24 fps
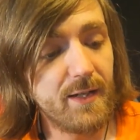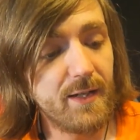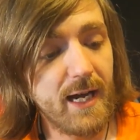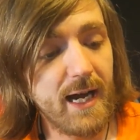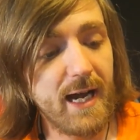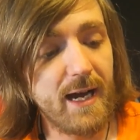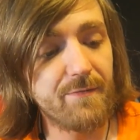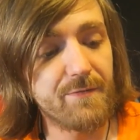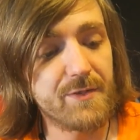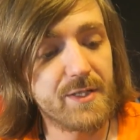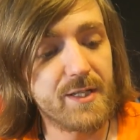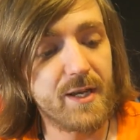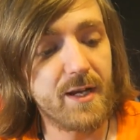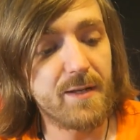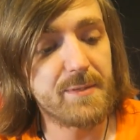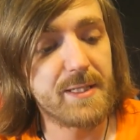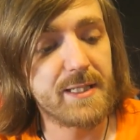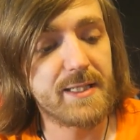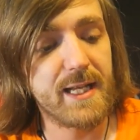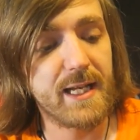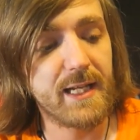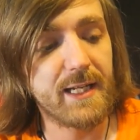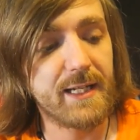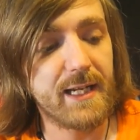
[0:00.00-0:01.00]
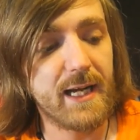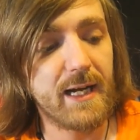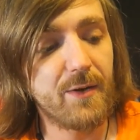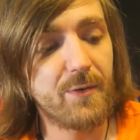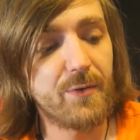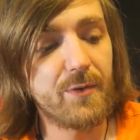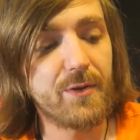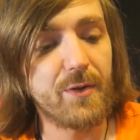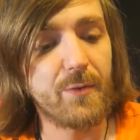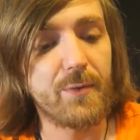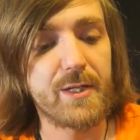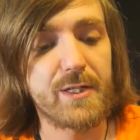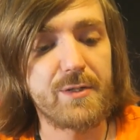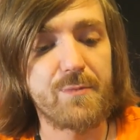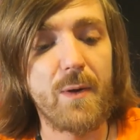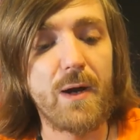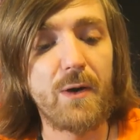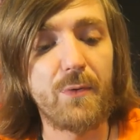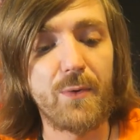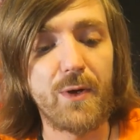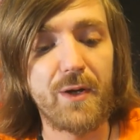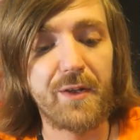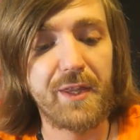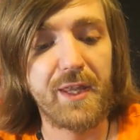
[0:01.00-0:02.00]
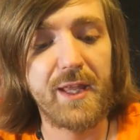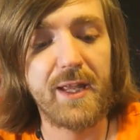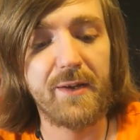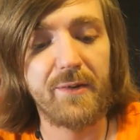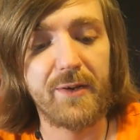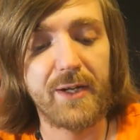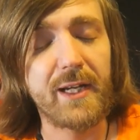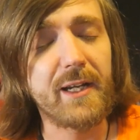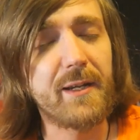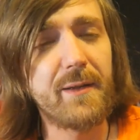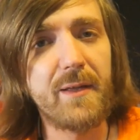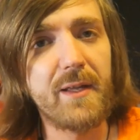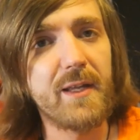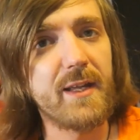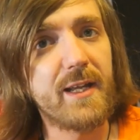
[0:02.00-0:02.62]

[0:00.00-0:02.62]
I haven't time to tell it now, though it is well worth hearing."